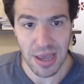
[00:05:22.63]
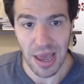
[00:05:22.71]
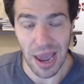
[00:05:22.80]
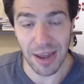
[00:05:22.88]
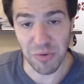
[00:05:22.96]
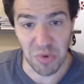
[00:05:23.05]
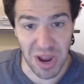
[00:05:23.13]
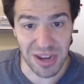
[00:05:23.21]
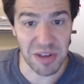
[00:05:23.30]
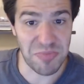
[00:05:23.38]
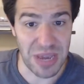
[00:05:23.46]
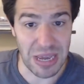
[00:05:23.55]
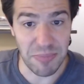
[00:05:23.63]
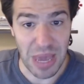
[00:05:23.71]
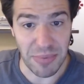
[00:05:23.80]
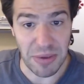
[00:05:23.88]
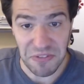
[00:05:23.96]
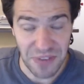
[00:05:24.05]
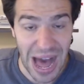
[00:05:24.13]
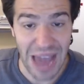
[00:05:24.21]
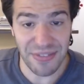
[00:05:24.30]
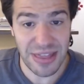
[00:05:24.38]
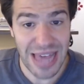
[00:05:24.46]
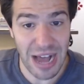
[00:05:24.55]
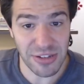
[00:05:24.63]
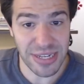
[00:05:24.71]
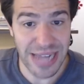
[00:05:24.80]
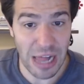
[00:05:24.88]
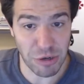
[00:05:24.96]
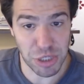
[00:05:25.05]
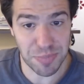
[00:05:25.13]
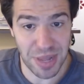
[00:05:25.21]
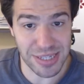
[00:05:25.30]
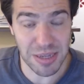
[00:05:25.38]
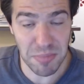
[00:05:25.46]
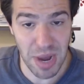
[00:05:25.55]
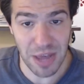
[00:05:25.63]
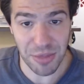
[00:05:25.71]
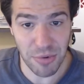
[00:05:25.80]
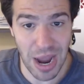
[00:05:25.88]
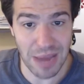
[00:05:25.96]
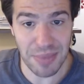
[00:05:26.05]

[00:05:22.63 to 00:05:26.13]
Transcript: And rent could be maybe $5,000 plus a month, right?